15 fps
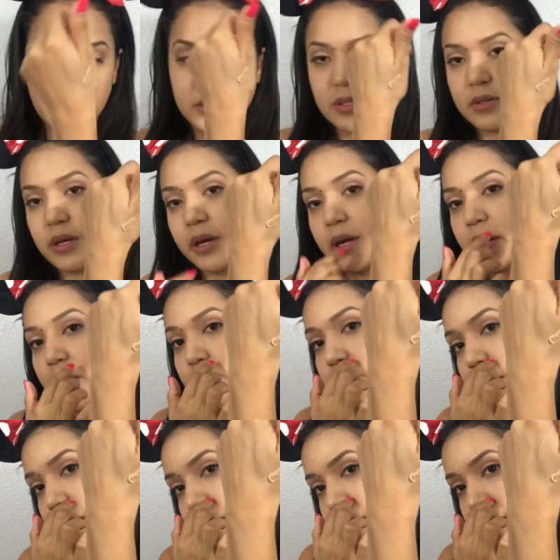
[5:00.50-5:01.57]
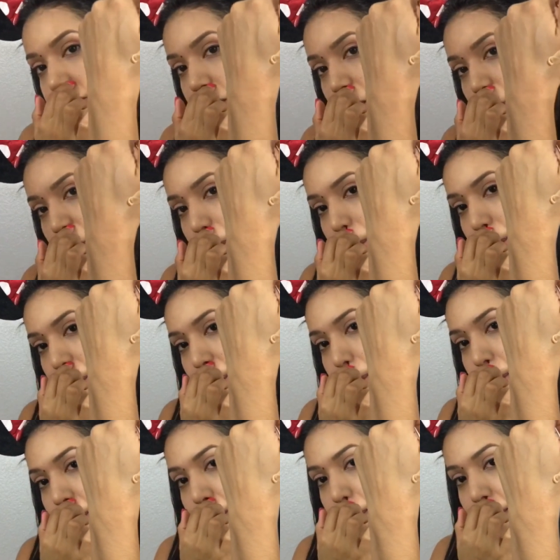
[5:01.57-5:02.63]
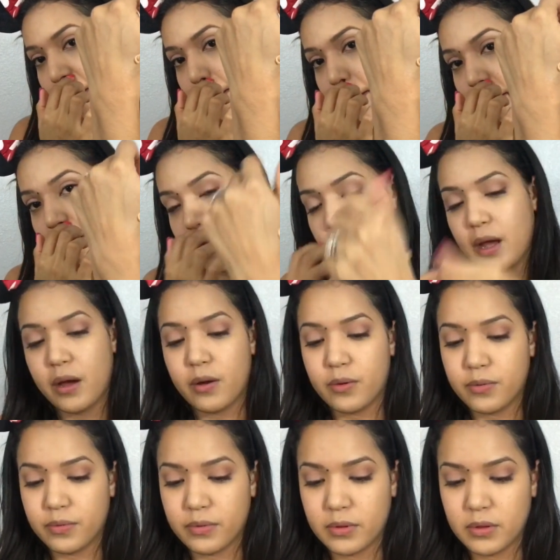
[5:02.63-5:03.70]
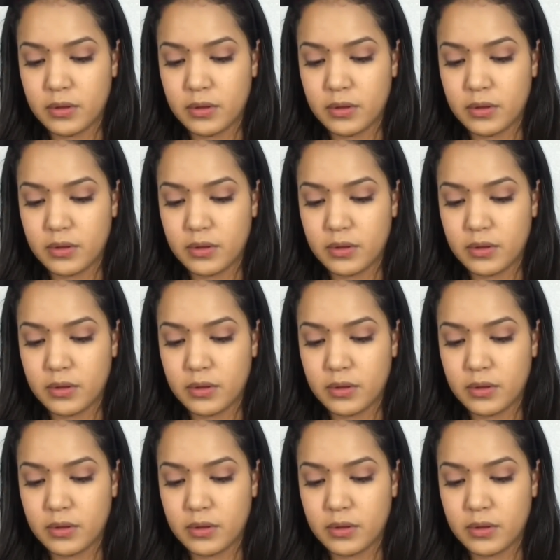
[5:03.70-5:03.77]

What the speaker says: So there you go. That's now